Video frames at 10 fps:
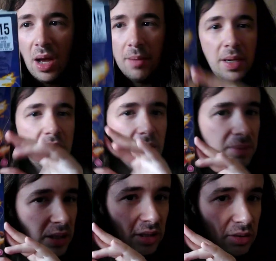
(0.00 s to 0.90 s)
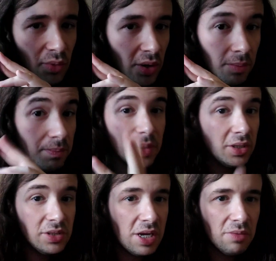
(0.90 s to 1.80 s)
I mainly picked this one up
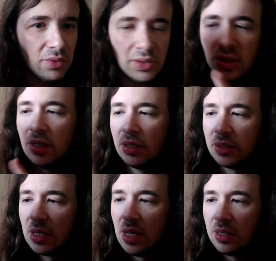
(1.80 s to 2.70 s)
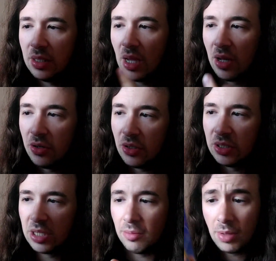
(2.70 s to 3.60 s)
because he was in this. You get a
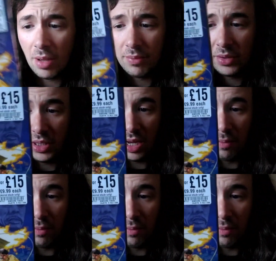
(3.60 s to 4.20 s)
nice slipcover, you get